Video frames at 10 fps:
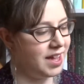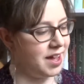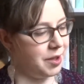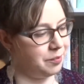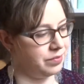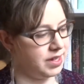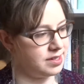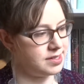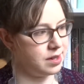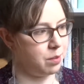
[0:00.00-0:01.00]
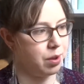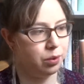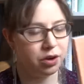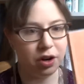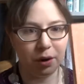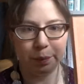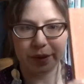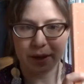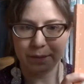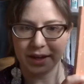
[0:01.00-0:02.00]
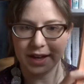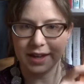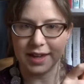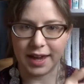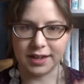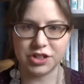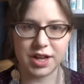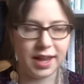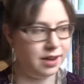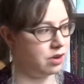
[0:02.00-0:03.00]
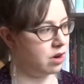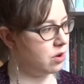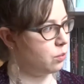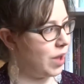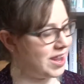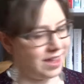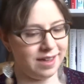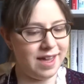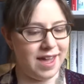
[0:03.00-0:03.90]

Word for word: um, is about her becoming engaged and her wedding.